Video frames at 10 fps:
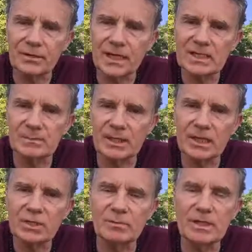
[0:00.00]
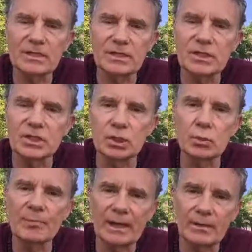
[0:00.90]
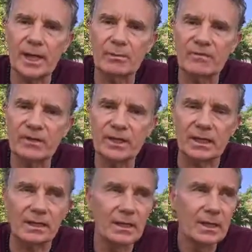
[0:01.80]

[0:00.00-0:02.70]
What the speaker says: explanation, because it is a new paradigm of thinking.